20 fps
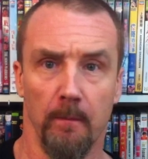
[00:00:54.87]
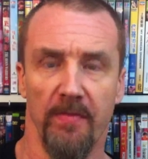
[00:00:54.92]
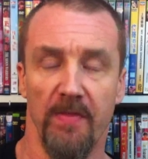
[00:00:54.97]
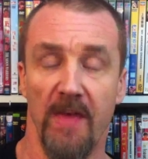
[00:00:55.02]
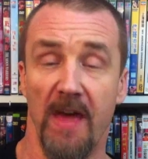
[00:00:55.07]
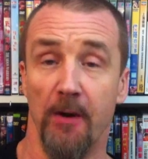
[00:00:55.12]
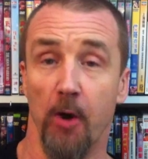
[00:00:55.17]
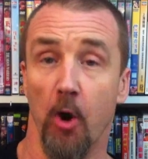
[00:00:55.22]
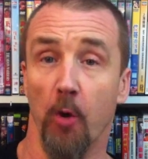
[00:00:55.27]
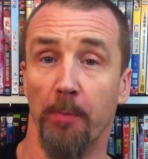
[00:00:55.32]

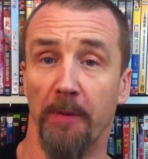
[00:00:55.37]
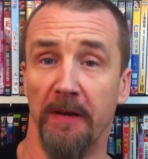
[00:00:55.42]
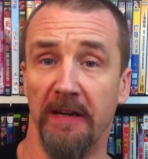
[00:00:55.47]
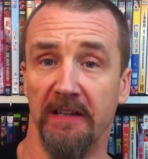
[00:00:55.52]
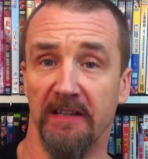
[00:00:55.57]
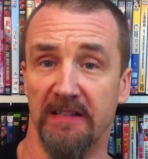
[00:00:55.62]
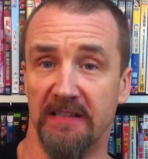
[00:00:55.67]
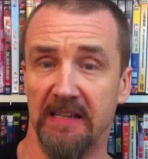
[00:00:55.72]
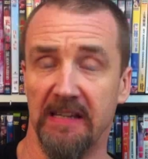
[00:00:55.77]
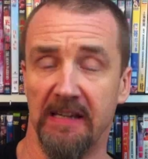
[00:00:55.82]
That
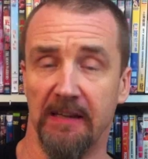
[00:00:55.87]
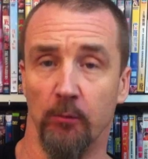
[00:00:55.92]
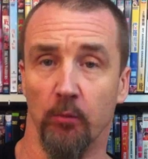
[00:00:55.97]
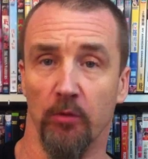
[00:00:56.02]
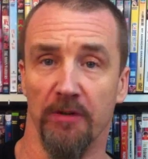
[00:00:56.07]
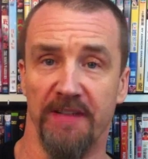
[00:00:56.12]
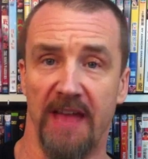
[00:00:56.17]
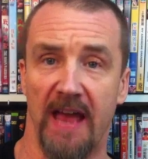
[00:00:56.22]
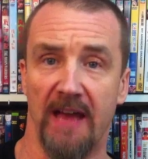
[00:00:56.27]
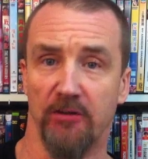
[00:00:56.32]
opening scene
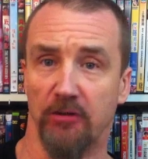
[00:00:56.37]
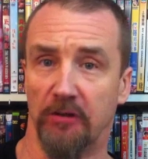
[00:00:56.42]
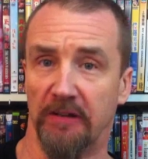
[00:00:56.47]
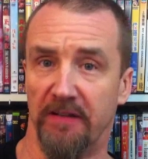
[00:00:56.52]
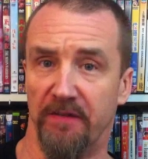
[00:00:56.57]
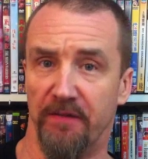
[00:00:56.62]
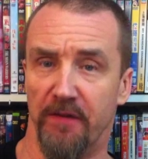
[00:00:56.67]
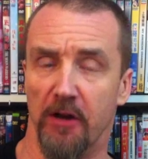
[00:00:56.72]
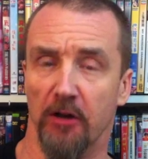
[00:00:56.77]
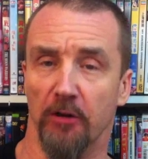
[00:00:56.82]
was
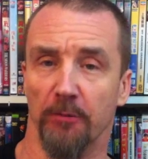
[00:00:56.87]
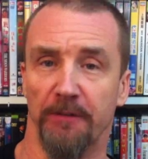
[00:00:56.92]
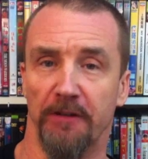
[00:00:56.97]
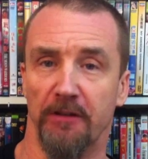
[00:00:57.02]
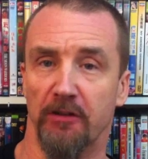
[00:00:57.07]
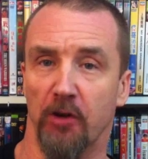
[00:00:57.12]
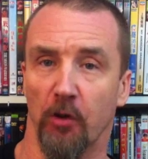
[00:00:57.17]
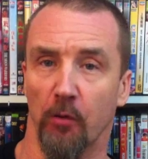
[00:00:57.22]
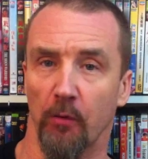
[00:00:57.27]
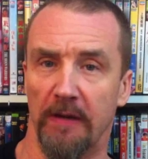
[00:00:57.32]
actually filmed
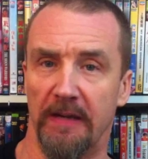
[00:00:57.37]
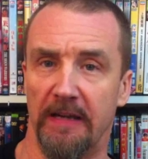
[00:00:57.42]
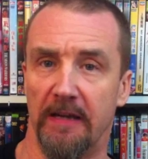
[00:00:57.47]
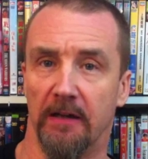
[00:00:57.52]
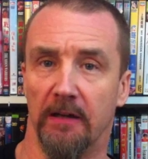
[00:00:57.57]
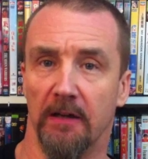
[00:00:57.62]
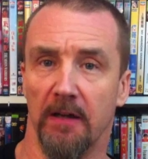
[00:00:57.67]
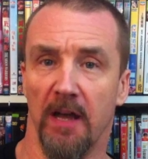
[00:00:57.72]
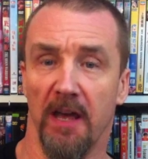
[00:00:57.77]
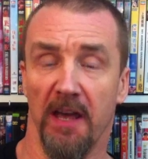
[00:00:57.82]
in
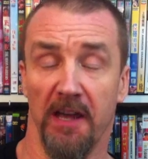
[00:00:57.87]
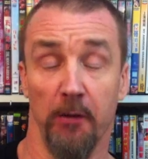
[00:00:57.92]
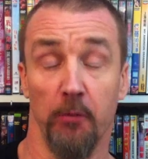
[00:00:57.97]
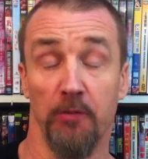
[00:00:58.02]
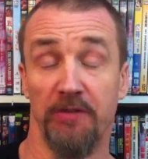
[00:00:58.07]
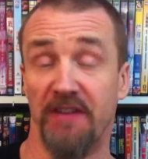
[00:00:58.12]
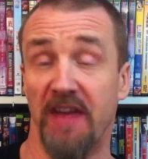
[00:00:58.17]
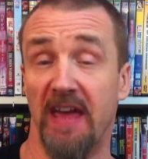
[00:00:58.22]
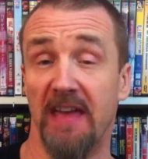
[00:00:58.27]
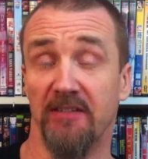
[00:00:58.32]
Korea, and it
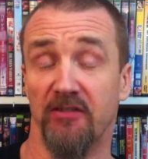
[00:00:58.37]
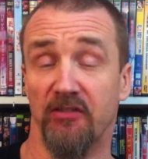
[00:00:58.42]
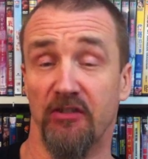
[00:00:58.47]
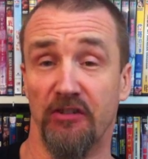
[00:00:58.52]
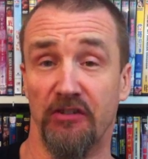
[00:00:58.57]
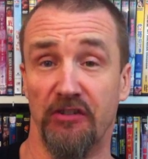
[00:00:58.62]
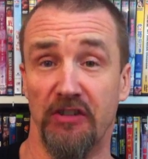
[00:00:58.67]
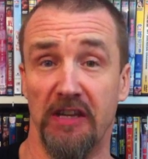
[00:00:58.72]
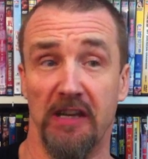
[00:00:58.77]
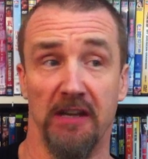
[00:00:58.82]
was nice
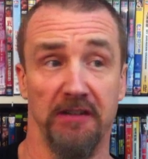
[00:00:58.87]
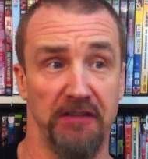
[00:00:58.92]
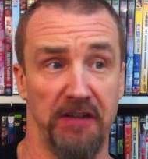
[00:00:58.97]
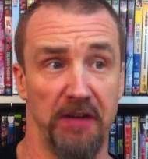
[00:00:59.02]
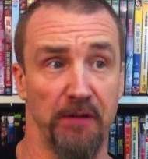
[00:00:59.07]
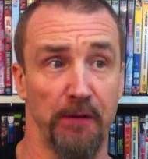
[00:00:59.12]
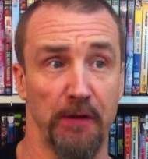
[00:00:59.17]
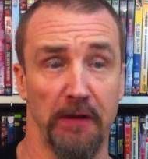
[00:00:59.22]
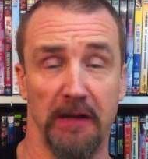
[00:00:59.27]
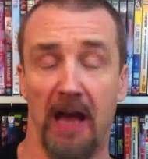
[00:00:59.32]
to see a
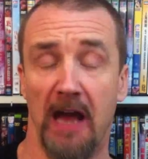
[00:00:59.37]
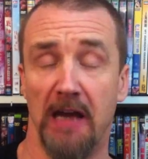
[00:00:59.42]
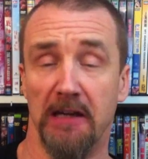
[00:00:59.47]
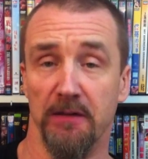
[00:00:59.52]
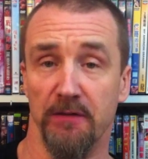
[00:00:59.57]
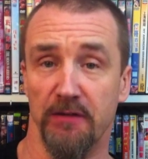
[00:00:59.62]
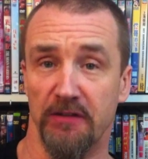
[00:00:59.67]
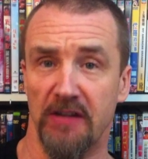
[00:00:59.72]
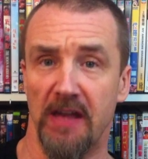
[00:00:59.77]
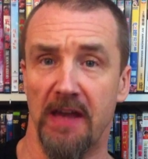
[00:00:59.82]
different kind
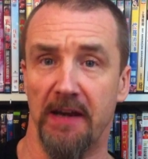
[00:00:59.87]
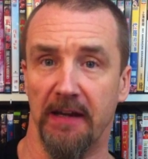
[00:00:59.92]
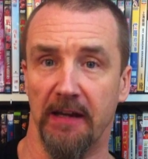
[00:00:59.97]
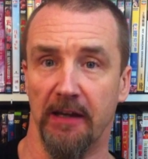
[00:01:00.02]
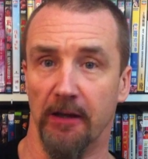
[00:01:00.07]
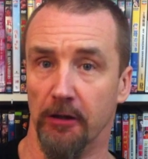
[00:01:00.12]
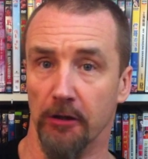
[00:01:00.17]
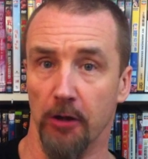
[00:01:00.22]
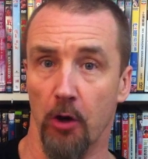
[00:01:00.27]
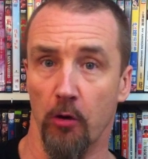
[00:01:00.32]
of setting
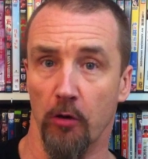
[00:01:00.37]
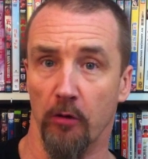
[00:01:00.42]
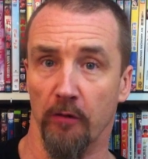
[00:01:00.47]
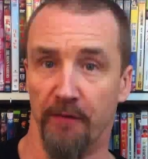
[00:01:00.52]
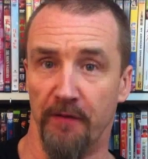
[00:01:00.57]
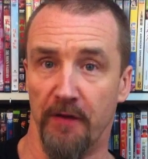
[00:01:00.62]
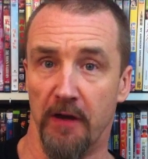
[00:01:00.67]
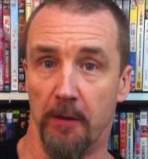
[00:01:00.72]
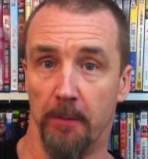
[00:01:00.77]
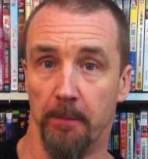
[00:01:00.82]
in a local
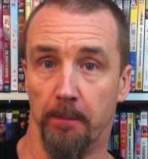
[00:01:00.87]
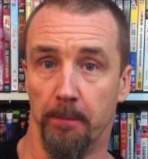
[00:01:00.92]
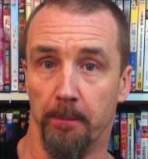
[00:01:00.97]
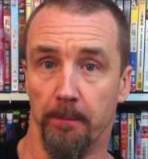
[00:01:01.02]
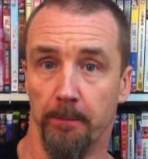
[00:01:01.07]
film.